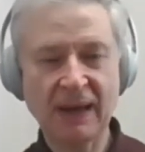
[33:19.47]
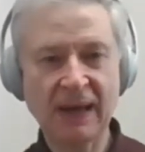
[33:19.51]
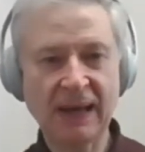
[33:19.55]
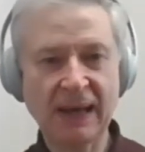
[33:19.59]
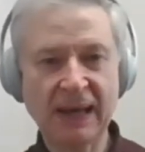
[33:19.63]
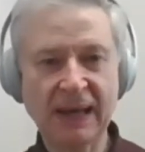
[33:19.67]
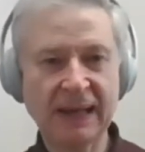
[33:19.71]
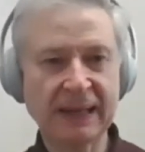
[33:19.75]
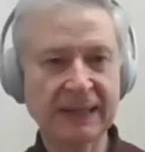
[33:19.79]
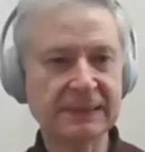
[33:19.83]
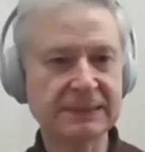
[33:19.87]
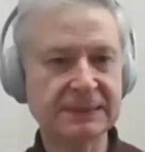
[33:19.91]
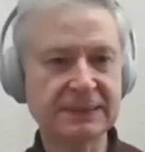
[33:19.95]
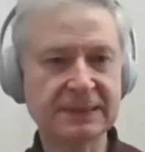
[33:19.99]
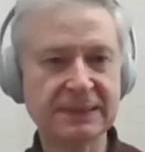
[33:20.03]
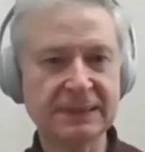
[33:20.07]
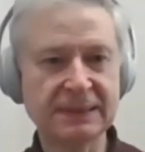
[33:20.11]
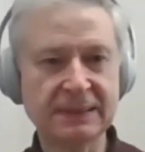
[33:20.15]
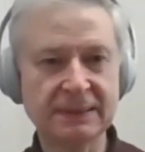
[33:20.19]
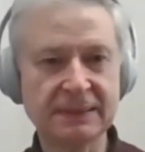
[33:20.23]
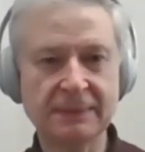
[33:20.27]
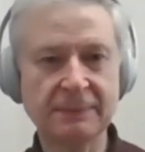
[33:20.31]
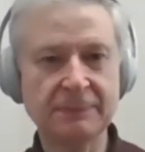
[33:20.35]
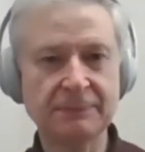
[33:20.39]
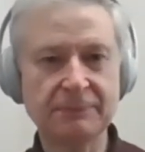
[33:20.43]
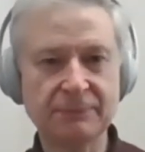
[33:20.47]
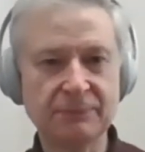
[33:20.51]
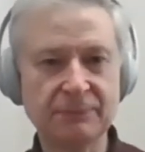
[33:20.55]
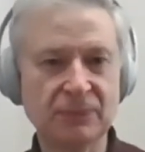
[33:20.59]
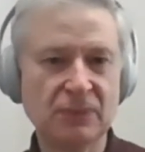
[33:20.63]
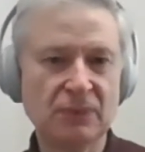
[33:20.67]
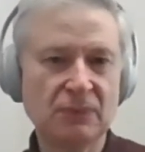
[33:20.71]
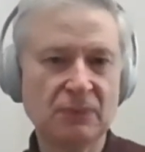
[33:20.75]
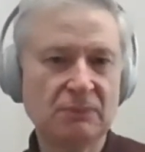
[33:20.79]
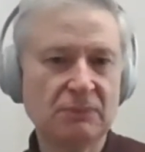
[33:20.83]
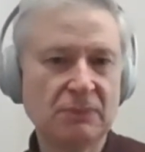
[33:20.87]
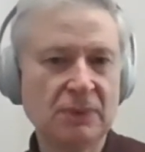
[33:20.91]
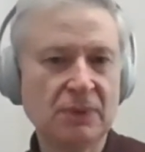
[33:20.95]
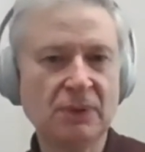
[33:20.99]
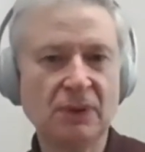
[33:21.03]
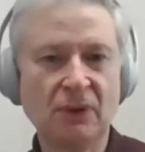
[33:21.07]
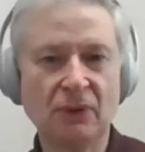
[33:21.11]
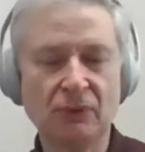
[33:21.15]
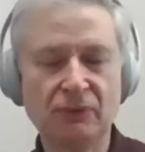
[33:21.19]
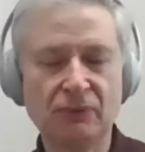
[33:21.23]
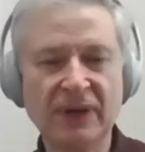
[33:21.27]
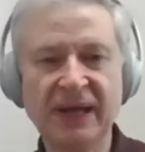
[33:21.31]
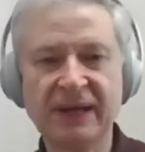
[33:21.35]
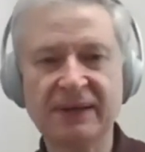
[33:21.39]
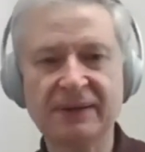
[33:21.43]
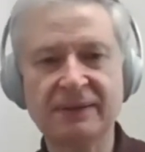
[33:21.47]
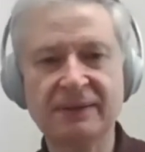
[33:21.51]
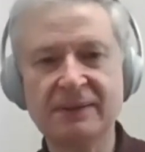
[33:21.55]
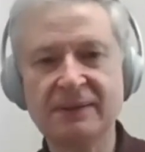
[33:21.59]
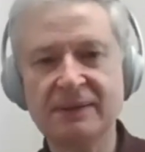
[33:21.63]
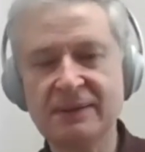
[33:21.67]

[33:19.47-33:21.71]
And, you know, neg